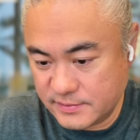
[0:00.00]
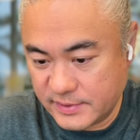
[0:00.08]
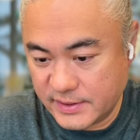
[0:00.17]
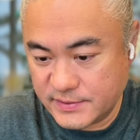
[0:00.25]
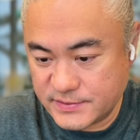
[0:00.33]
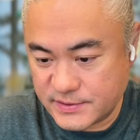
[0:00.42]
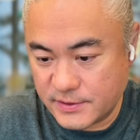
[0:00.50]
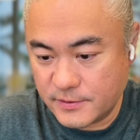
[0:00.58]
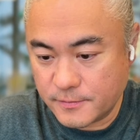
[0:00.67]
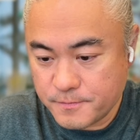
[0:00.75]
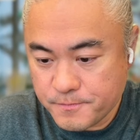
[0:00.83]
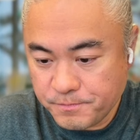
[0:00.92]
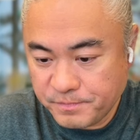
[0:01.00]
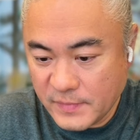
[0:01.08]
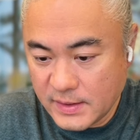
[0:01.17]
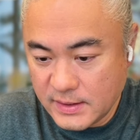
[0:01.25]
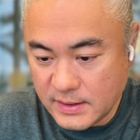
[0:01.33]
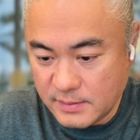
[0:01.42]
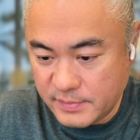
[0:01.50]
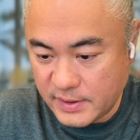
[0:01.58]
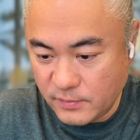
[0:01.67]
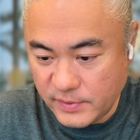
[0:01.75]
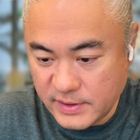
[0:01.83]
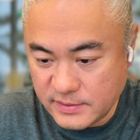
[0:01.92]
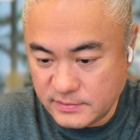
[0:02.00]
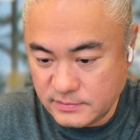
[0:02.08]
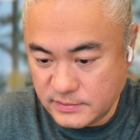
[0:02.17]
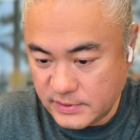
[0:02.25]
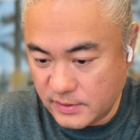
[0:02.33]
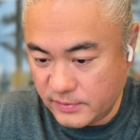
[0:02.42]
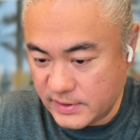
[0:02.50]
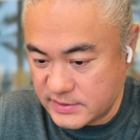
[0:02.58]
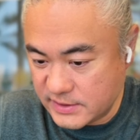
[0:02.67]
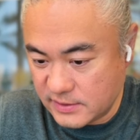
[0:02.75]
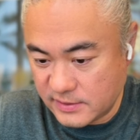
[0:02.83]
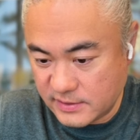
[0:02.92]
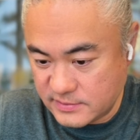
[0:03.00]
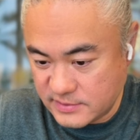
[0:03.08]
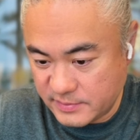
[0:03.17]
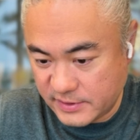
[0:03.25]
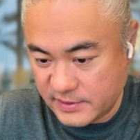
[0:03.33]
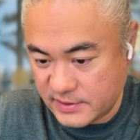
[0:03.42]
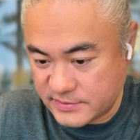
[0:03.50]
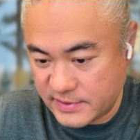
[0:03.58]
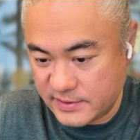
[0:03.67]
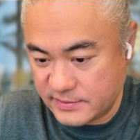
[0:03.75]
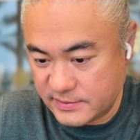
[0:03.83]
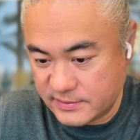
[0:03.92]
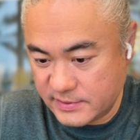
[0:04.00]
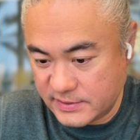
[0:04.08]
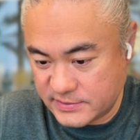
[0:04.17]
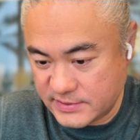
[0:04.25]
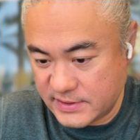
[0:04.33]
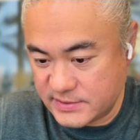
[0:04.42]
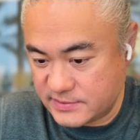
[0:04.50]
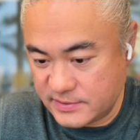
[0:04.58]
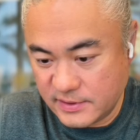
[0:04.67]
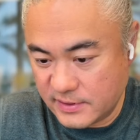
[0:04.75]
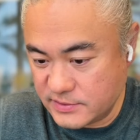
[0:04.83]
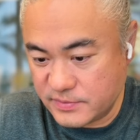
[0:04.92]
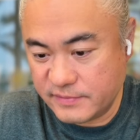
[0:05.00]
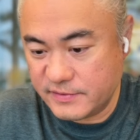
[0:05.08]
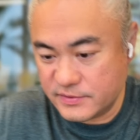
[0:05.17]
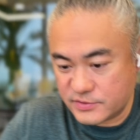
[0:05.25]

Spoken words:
right? So, but we can take a look at something else, right? It says, let's review